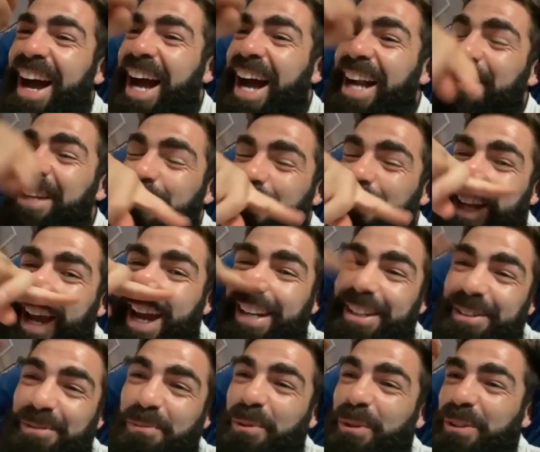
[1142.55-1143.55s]
And he was
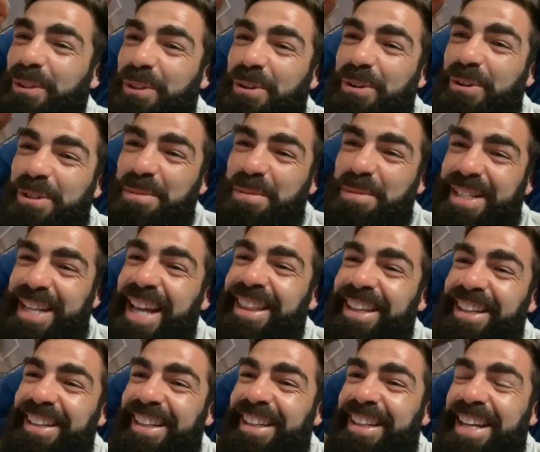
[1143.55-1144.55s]
saying 100%
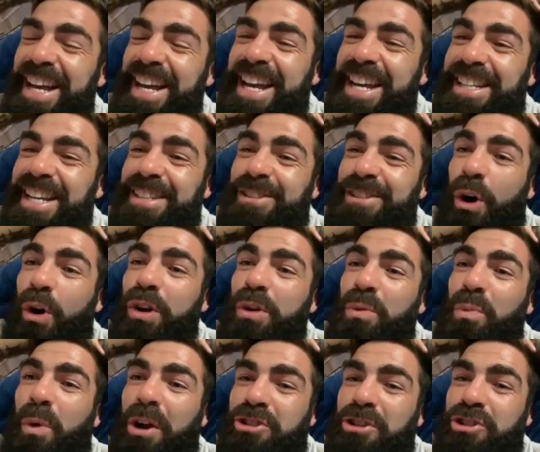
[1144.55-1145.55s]
I did. He says, I
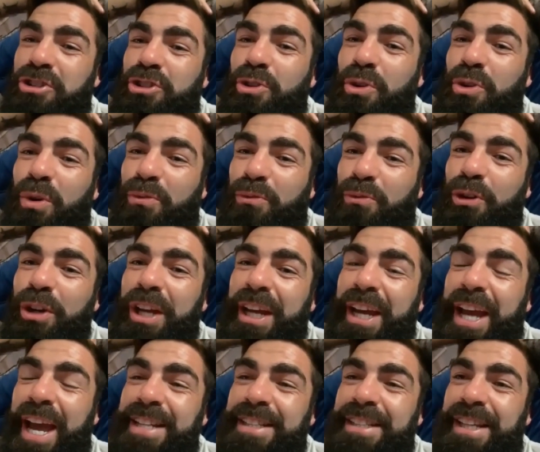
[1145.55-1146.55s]
watched your fight
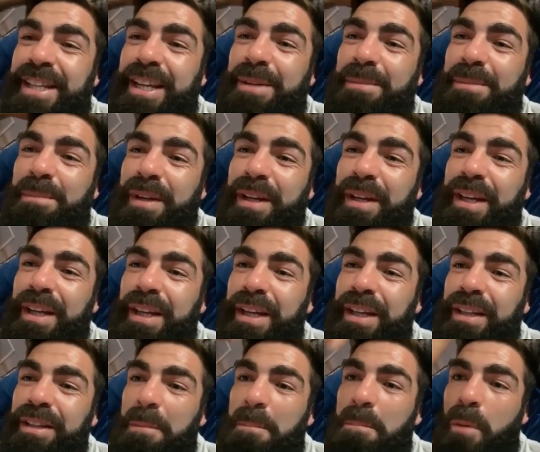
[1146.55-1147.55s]
against him
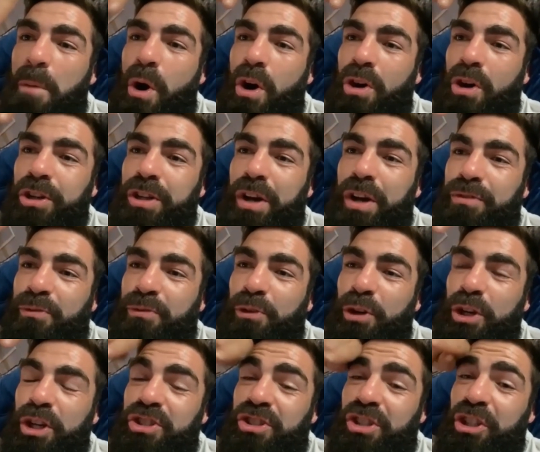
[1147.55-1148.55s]
the morning of the
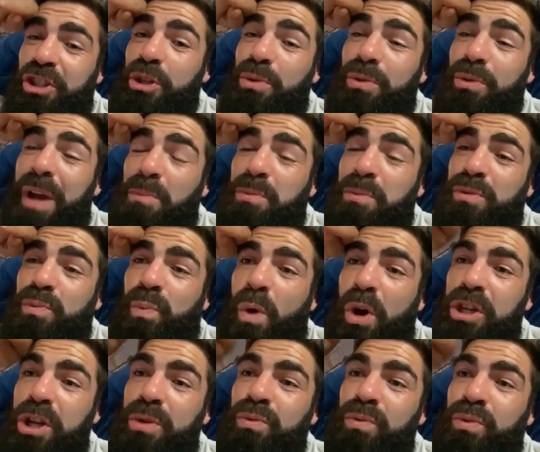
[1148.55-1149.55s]
fight because I knew that was
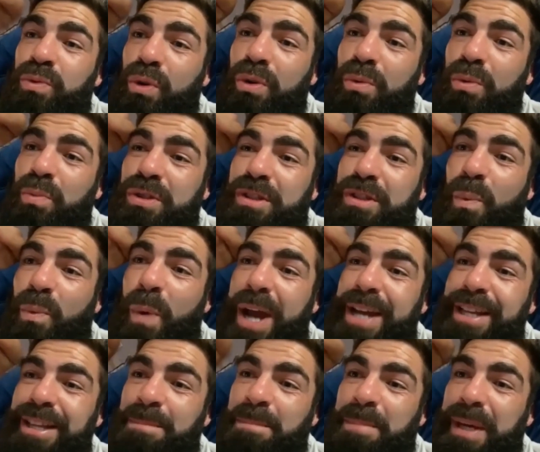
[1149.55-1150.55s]
what you done was the
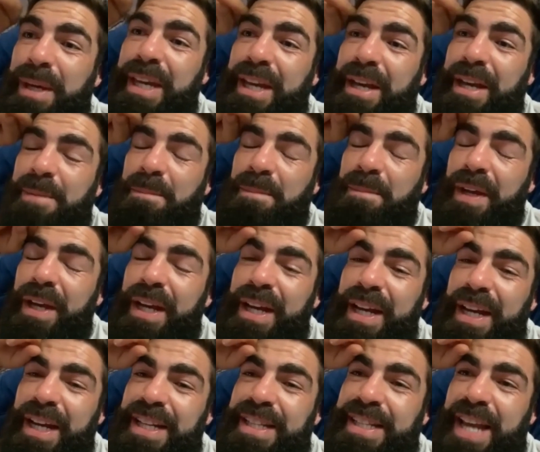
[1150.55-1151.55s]
way to beat him.
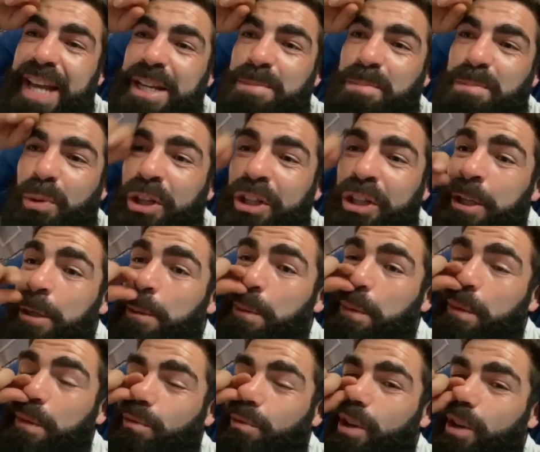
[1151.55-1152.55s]
He says, but I knew
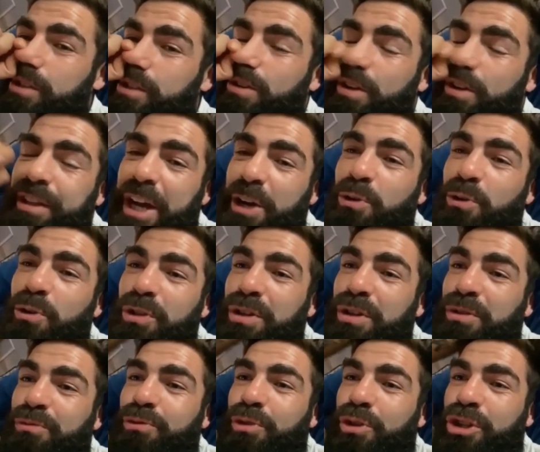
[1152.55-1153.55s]
when you got that cut,
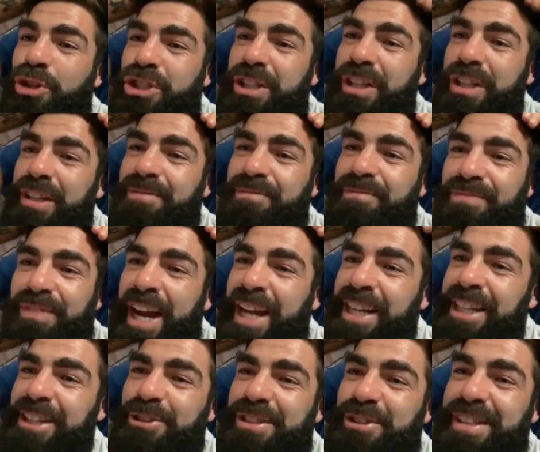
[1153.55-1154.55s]
you rushed it
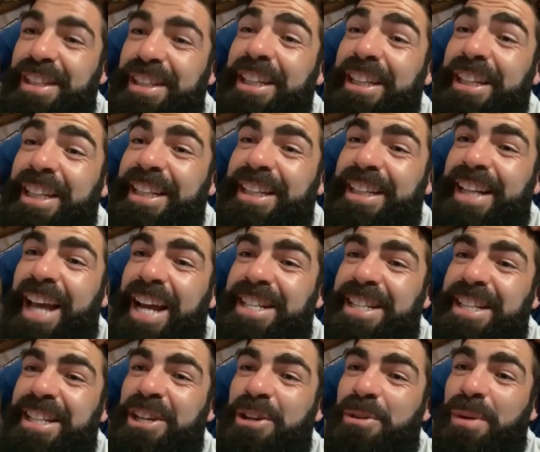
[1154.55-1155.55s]
and you didn't
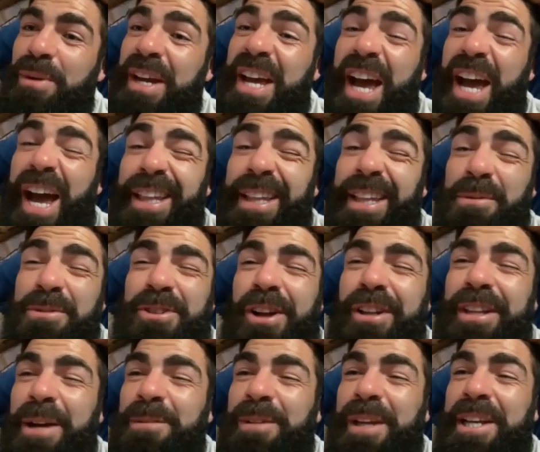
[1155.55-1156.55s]
execute it. And that was all
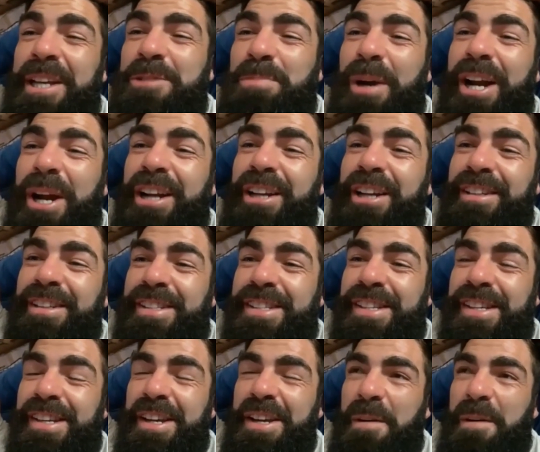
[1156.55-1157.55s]
down to experience.
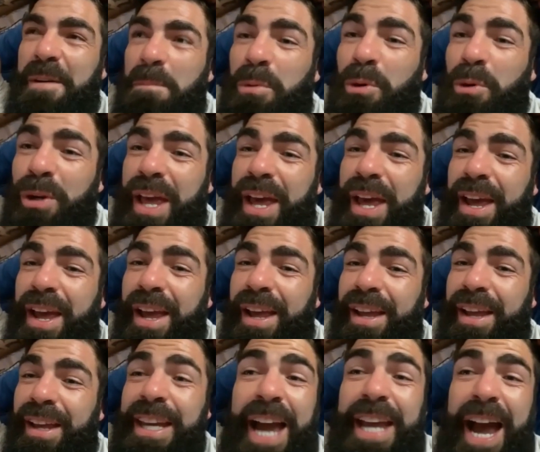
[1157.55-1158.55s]
But
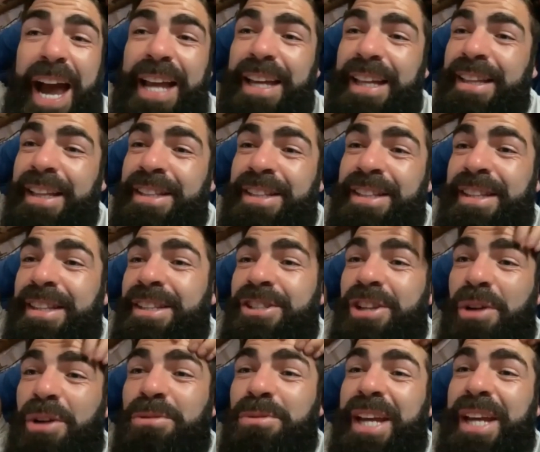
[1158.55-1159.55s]

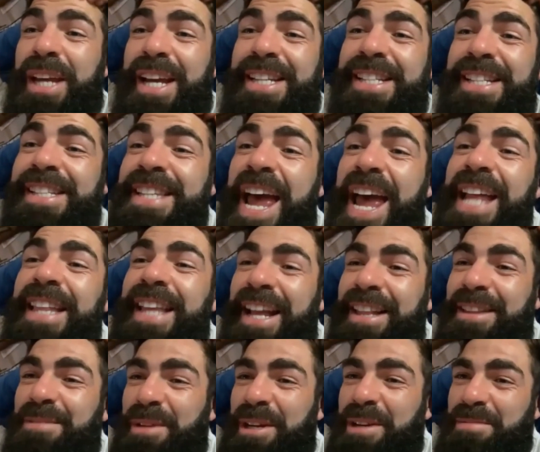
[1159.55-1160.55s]
Jojo Diaz said
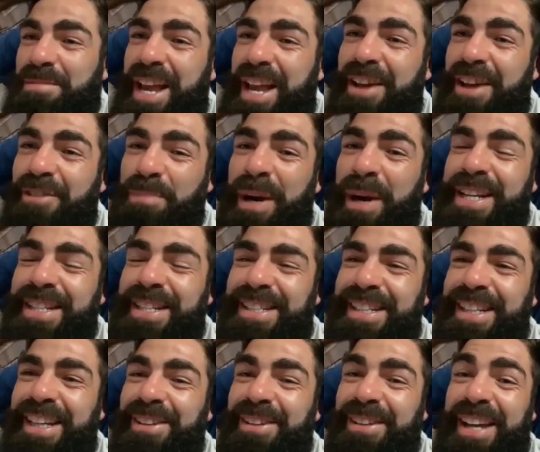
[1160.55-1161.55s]
that to me himself
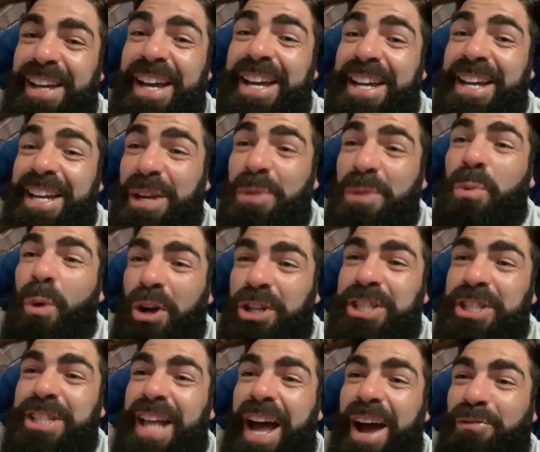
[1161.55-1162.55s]
personally. He
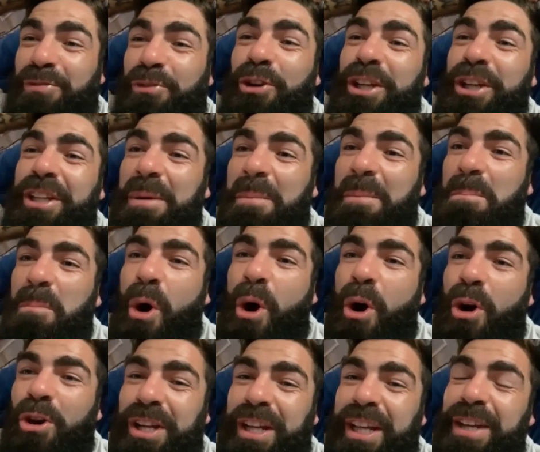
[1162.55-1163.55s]
watched that fight the
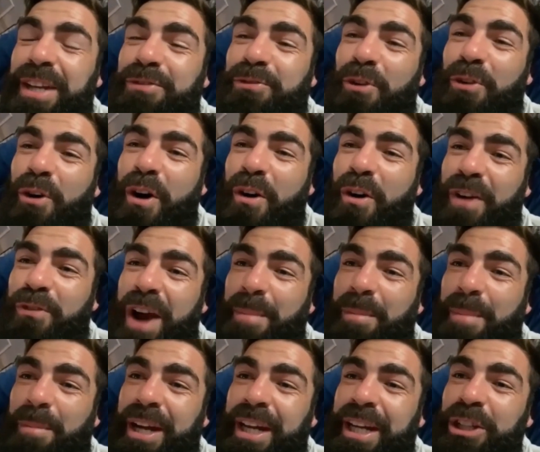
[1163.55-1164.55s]
morning he fought
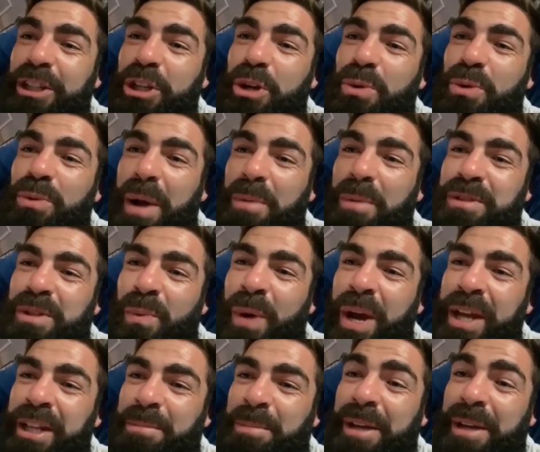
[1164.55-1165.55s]
Farmer. He knew that was the
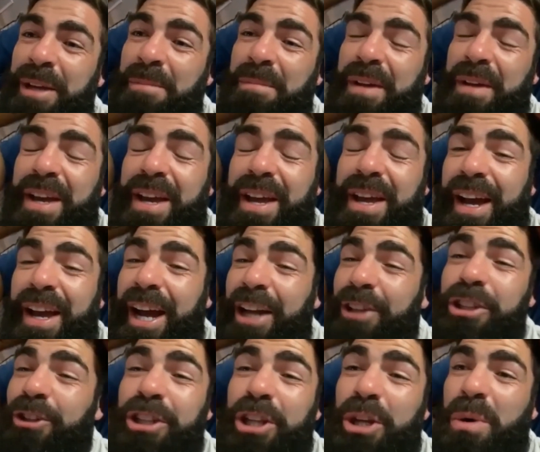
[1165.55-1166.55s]
way to beat him.
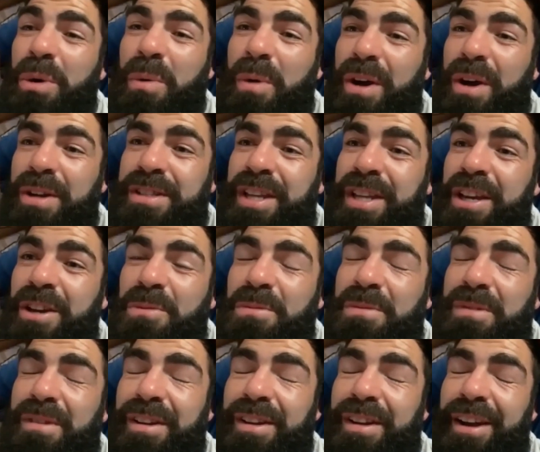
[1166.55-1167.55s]
And I knew it was too.
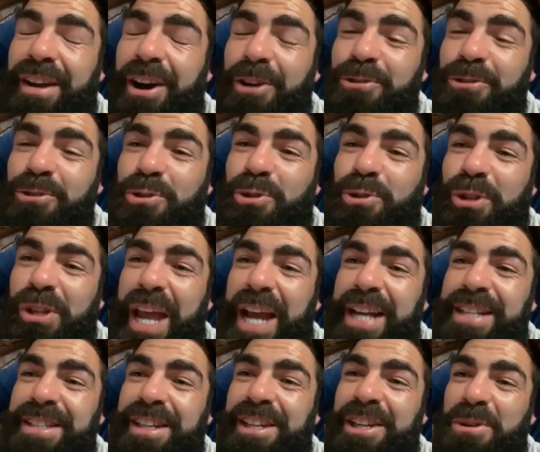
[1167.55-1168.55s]
I just couldn't
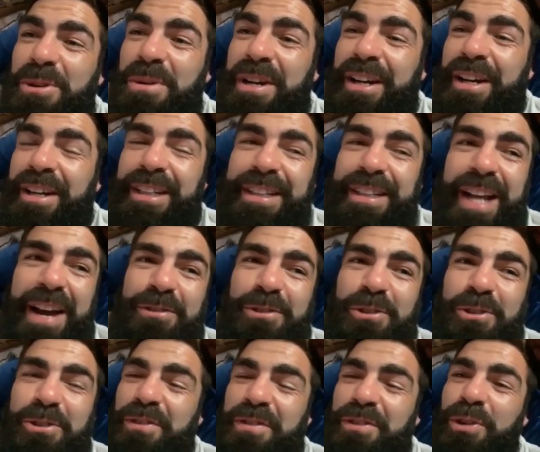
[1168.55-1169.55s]
execute it. I didn't have
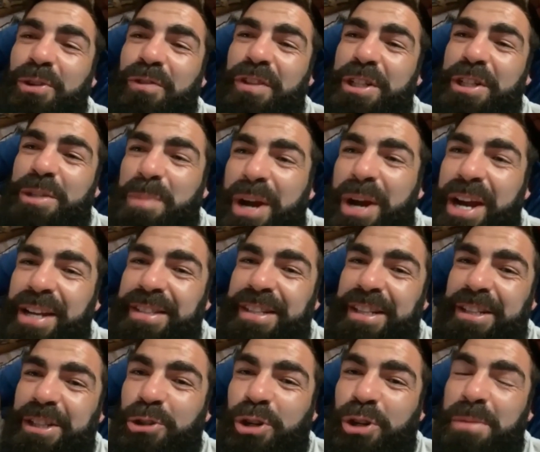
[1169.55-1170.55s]
enough experience
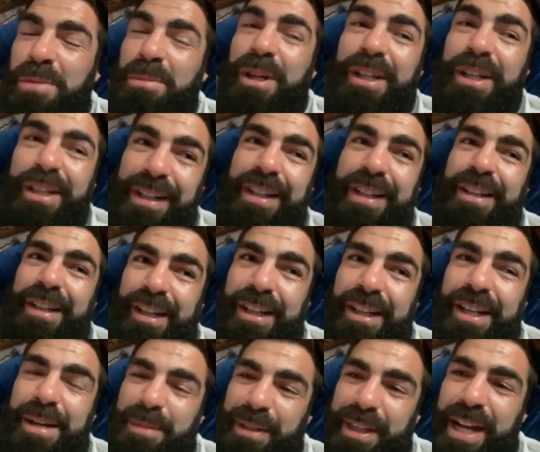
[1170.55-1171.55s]
at the time, but
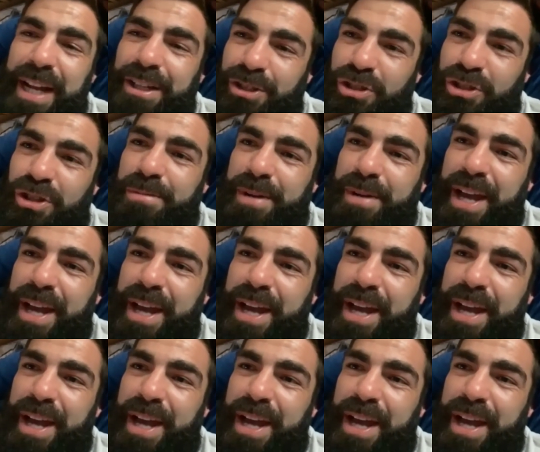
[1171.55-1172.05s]
let me tell you something.